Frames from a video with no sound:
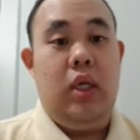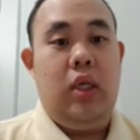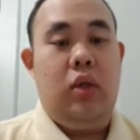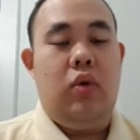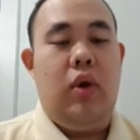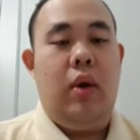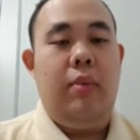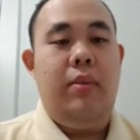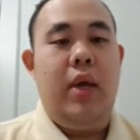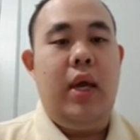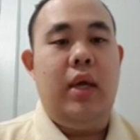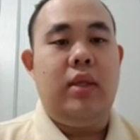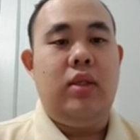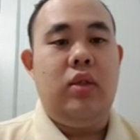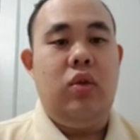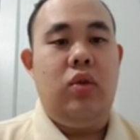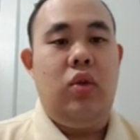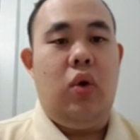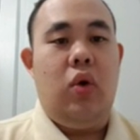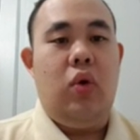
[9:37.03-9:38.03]
Quite big as a
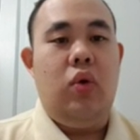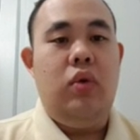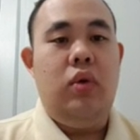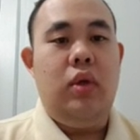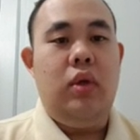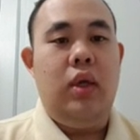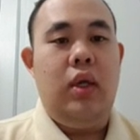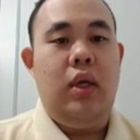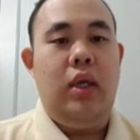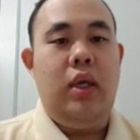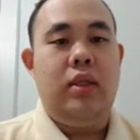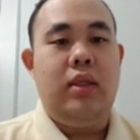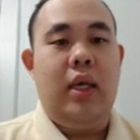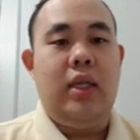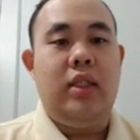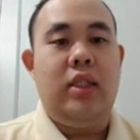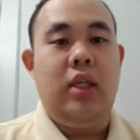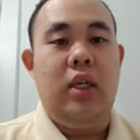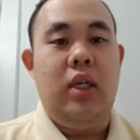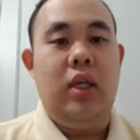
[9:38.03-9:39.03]
door is
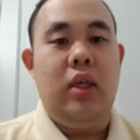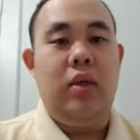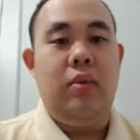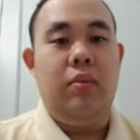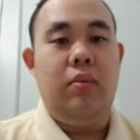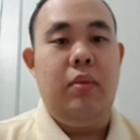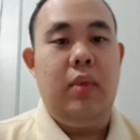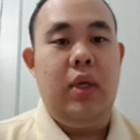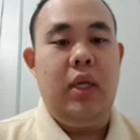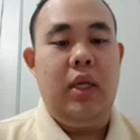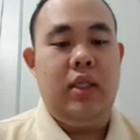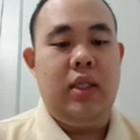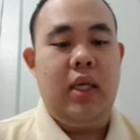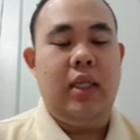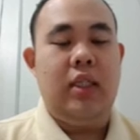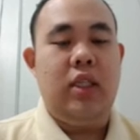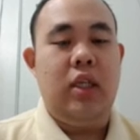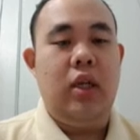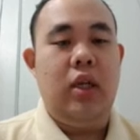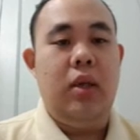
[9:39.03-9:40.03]

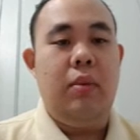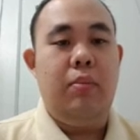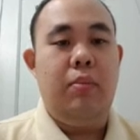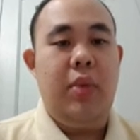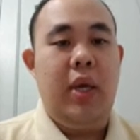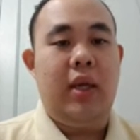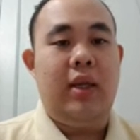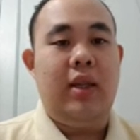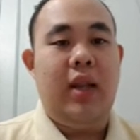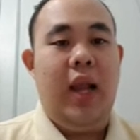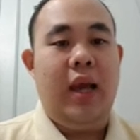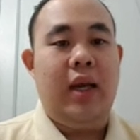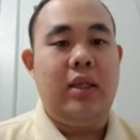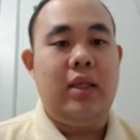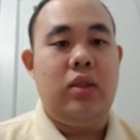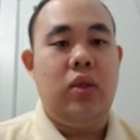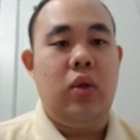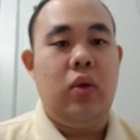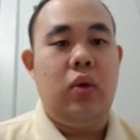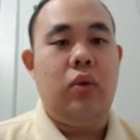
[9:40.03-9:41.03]
actually big like a
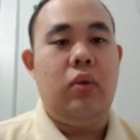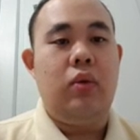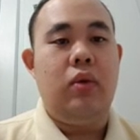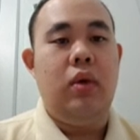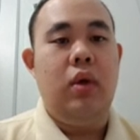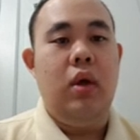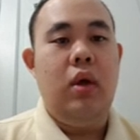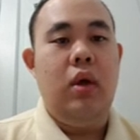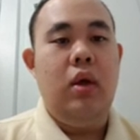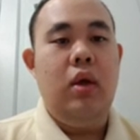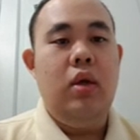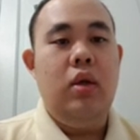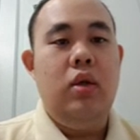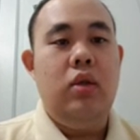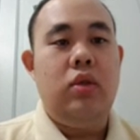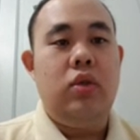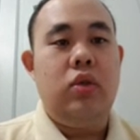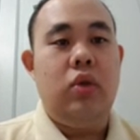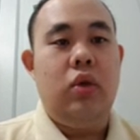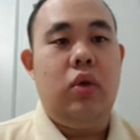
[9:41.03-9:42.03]
door.
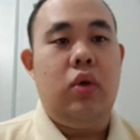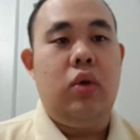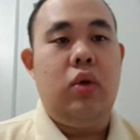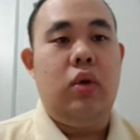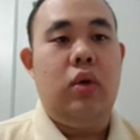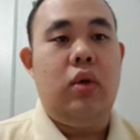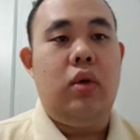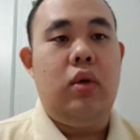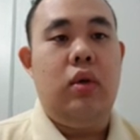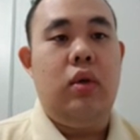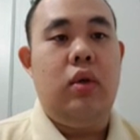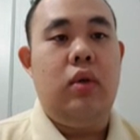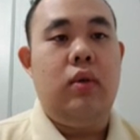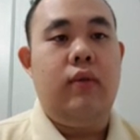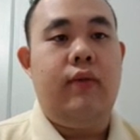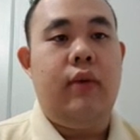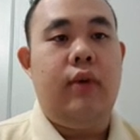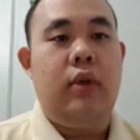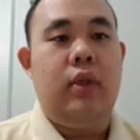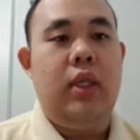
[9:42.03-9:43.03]
So
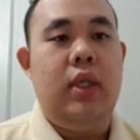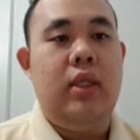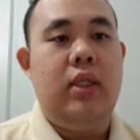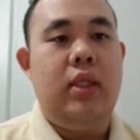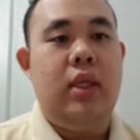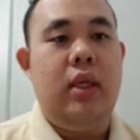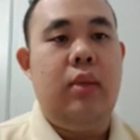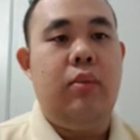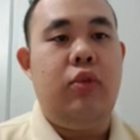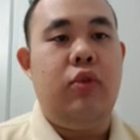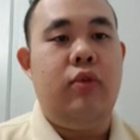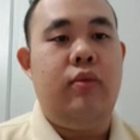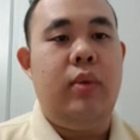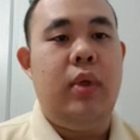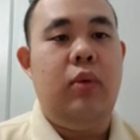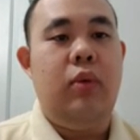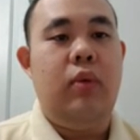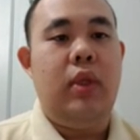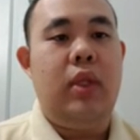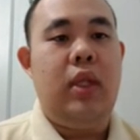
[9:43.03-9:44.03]
for this
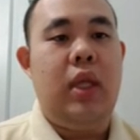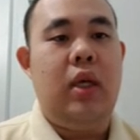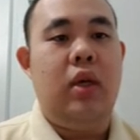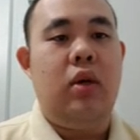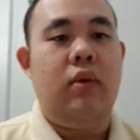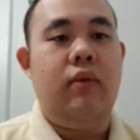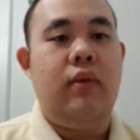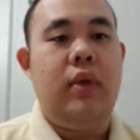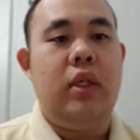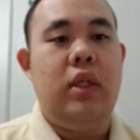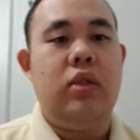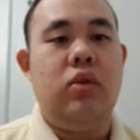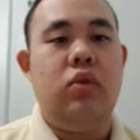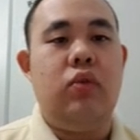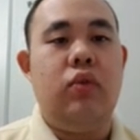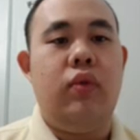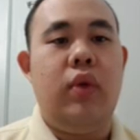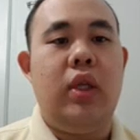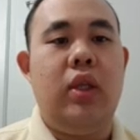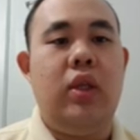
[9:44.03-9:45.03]
improvement, we think of is
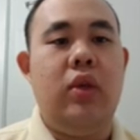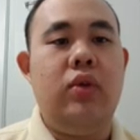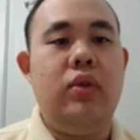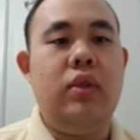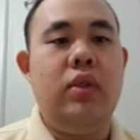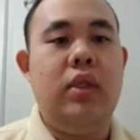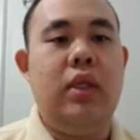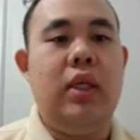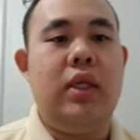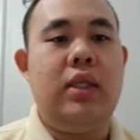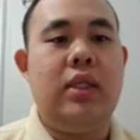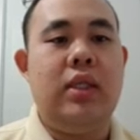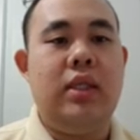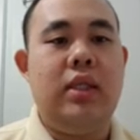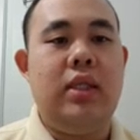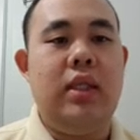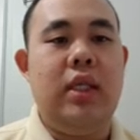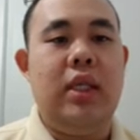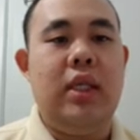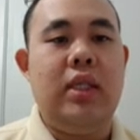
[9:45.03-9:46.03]
to reduce the
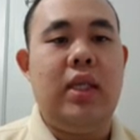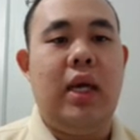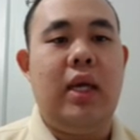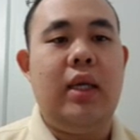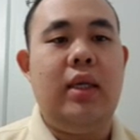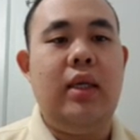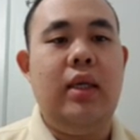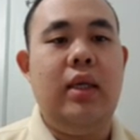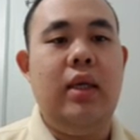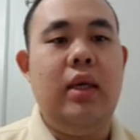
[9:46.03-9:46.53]
design